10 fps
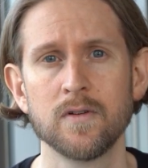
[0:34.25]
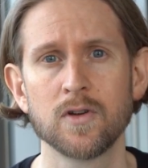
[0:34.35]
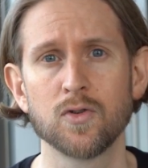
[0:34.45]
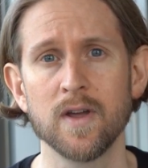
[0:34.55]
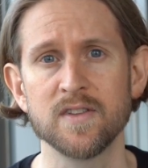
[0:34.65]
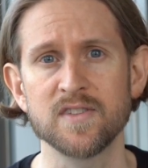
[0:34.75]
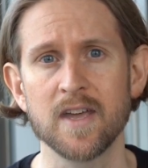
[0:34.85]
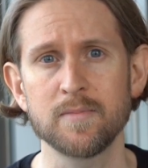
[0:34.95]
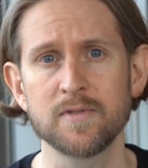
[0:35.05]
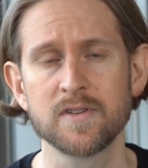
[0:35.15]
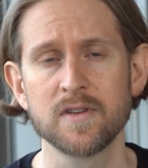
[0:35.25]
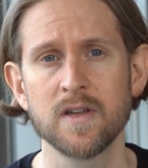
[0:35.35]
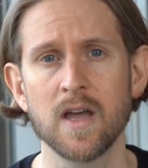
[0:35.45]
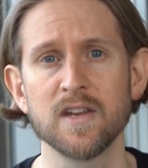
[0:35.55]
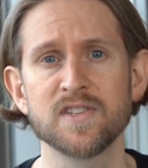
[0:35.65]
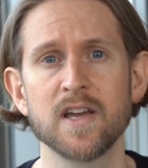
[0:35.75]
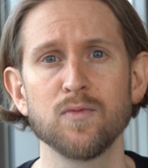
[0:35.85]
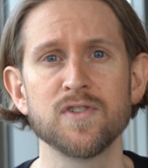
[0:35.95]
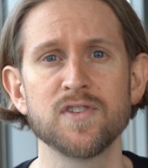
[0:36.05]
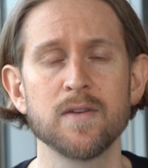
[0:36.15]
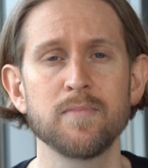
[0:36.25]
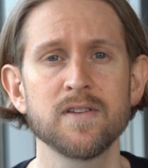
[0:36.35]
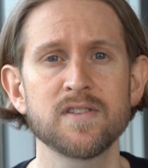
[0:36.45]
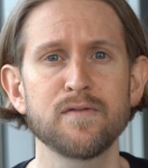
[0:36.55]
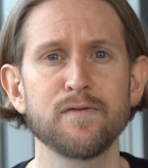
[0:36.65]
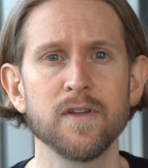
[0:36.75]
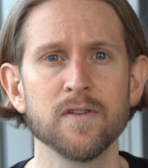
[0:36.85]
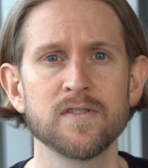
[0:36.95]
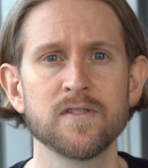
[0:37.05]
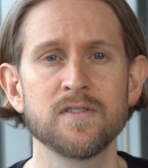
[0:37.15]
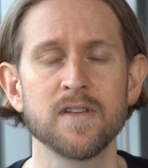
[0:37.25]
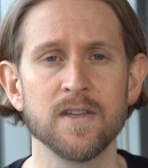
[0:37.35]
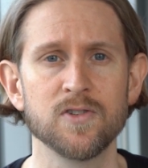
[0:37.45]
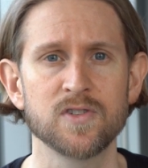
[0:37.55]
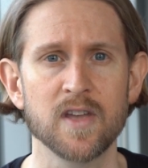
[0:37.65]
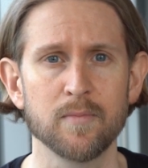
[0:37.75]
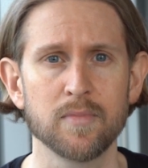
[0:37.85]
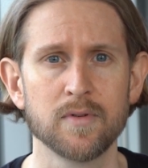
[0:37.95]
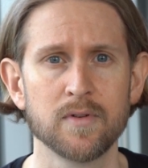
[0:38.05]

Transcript: Create steps and assign recipients and fields to each step.